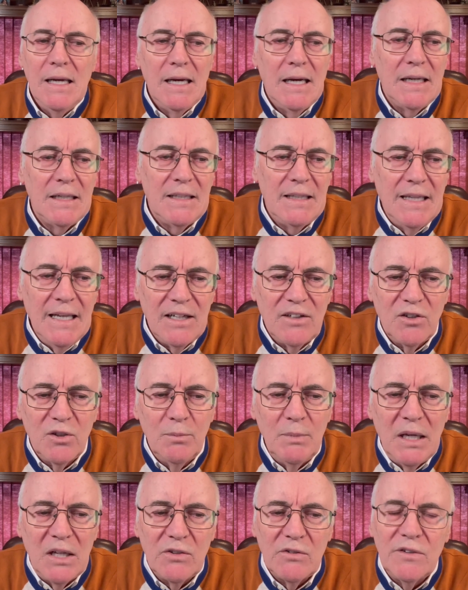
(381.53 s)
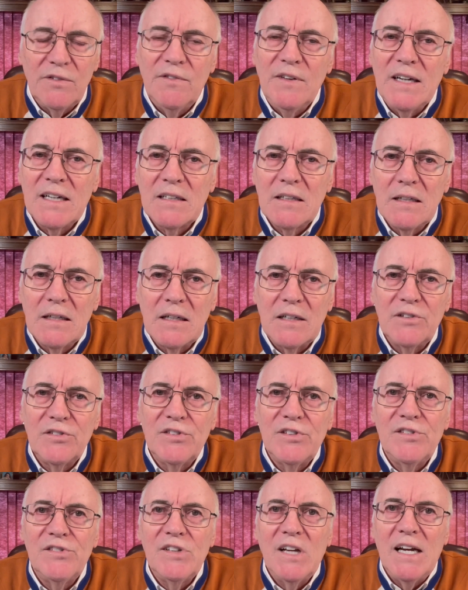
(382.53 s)
a detrimental effect in our
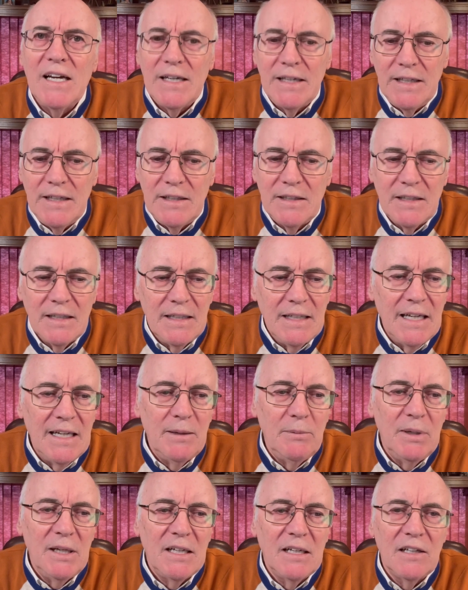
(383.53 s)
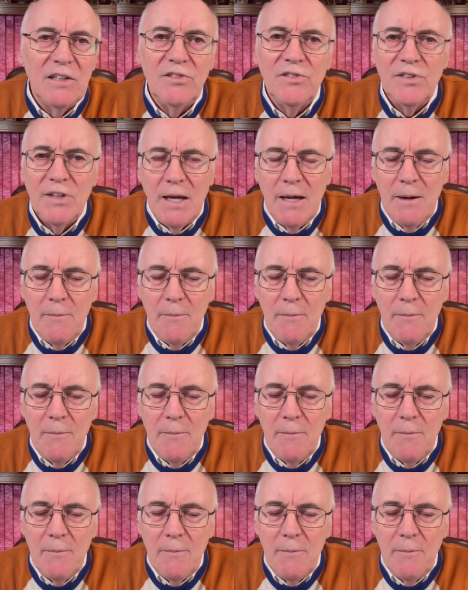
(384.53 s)
society today, because